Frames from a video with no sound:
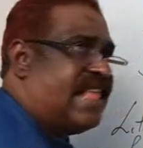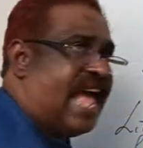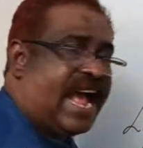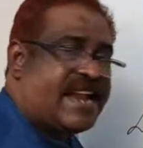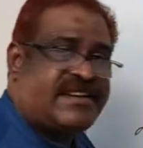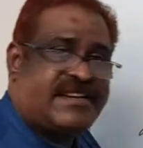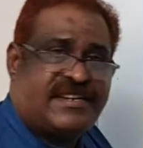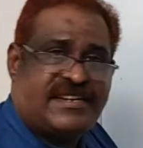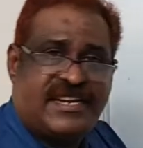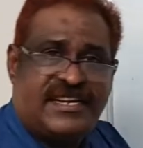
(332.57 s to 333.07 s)

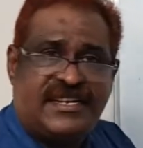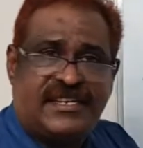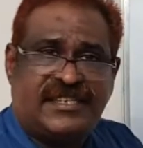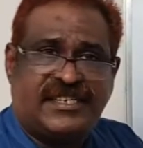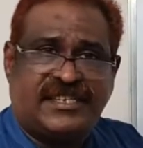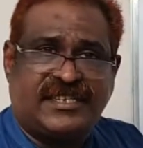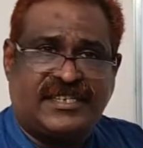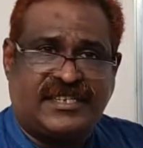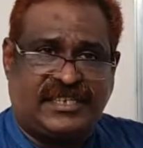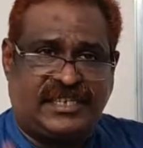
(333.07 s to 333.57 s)
that is
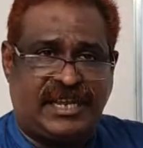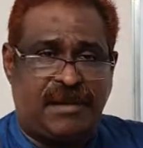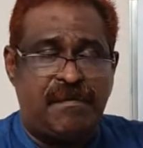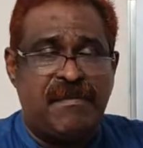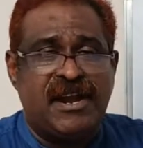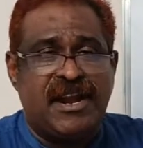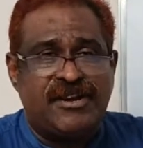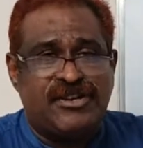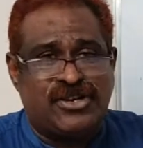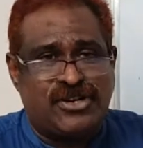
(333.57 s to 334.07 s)

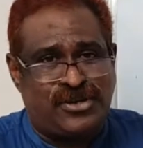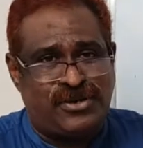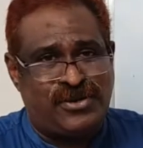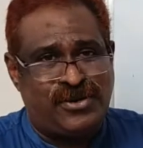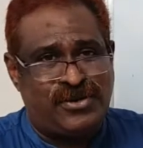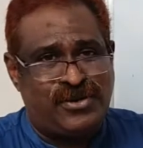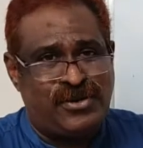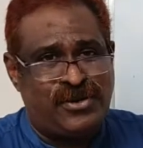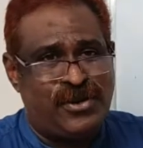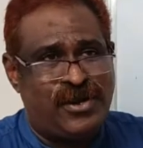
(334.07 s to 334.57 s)
similar
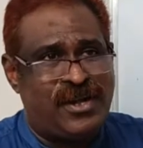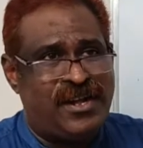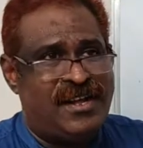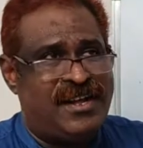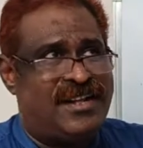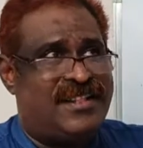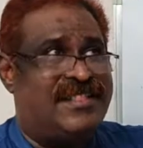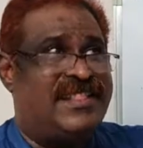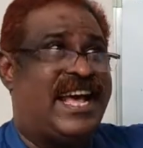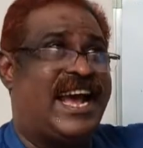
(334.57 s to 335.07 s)
to
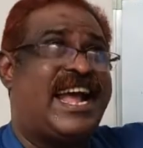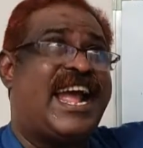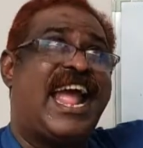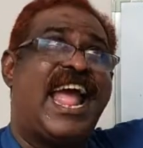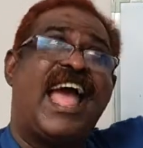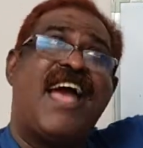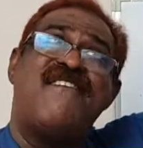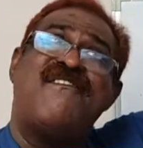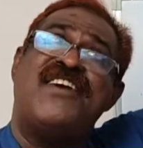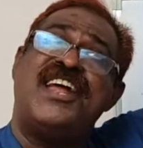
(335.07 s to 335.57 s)
the
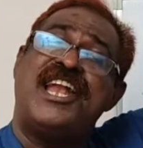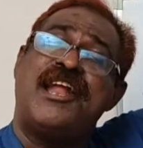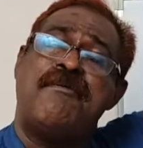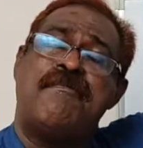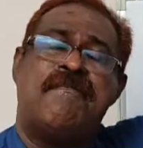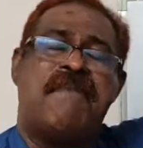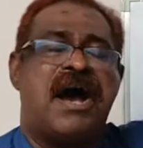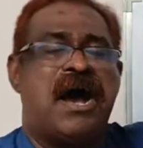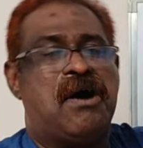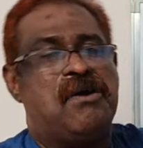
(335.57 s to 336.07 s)
heaven
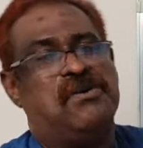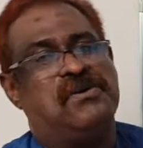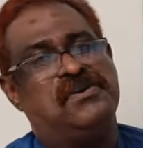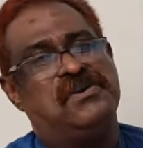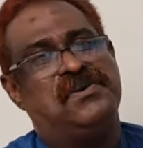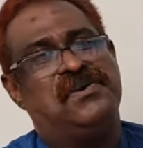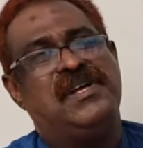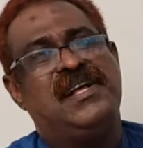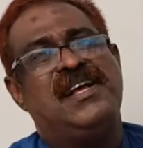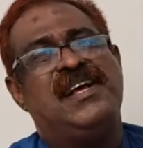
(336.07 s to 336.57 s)
above.
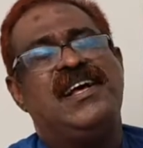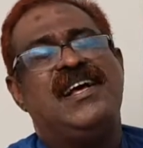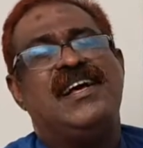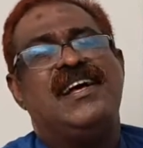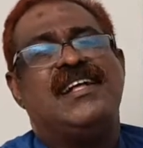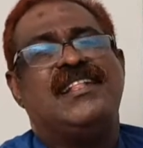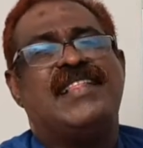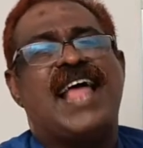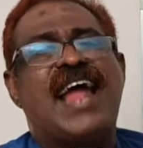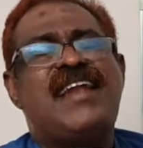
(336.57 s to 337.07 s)

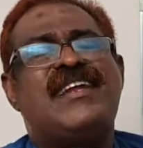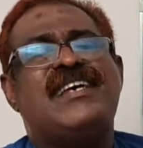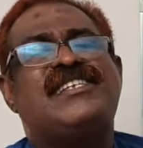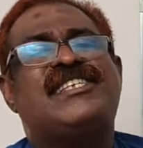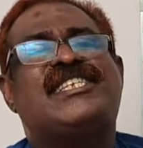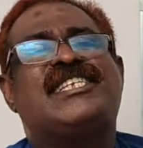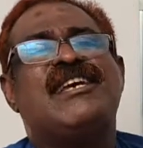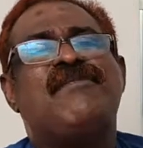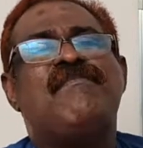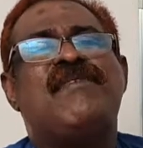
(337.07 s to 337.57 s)
That
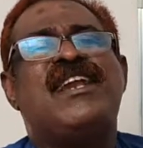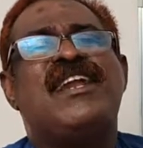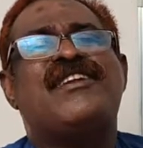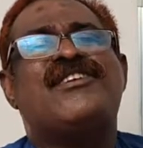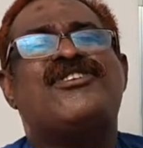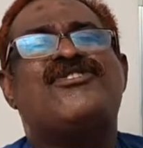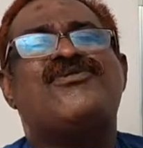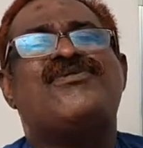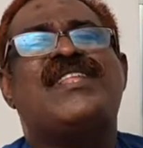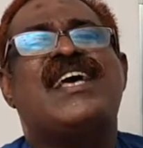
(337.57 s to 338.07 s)
is
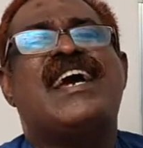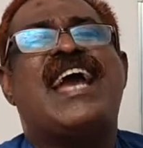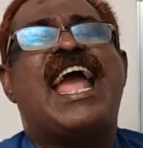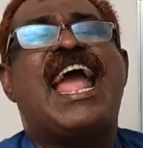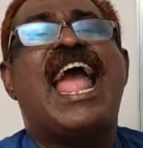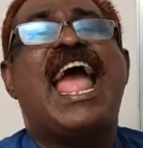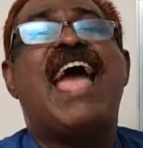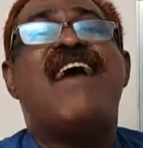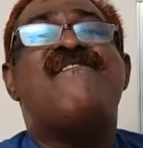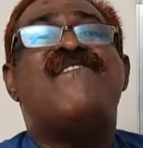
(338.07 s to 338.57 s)
similar to the
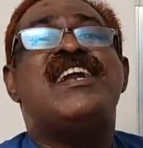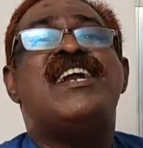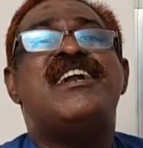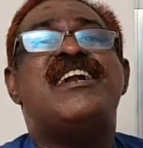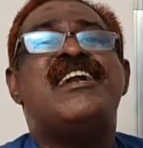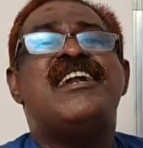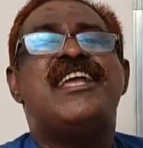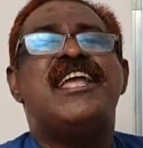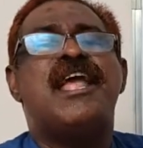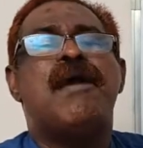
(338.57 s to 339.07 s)

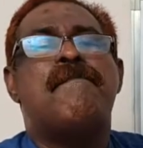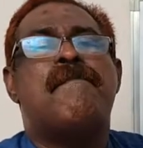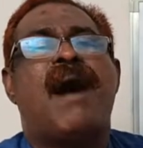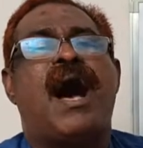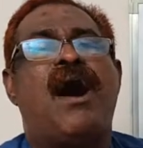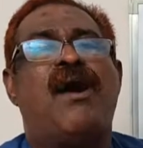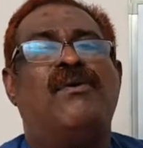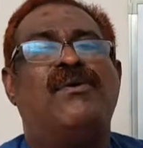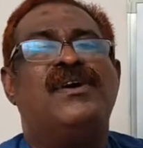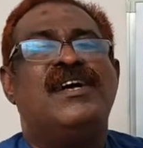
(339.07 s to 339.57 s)
heaven
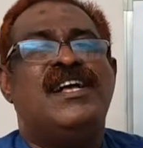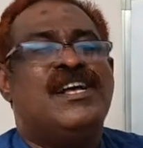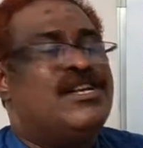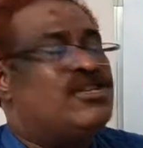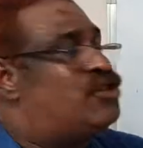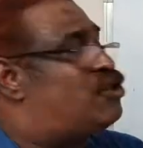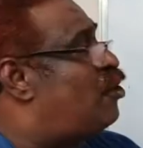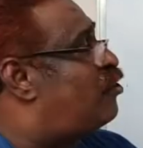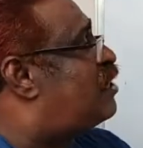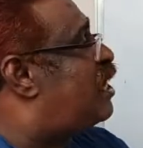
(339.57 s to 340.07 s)
above.
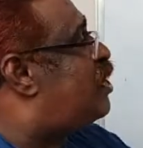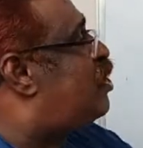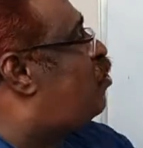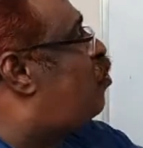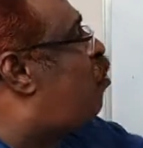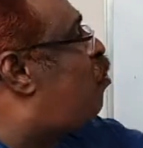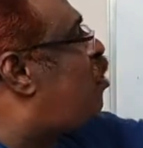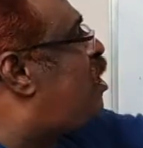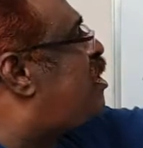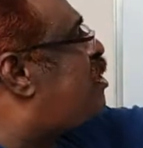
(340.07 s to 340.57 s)
So the
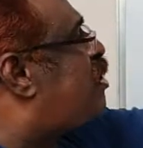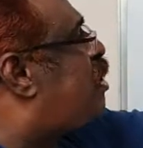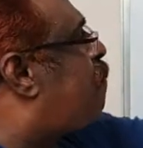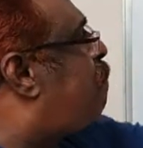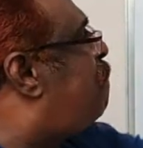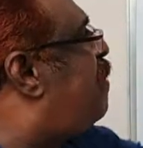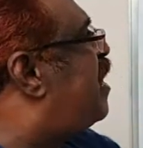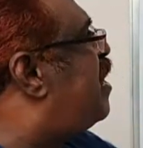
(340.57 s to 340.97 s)
unit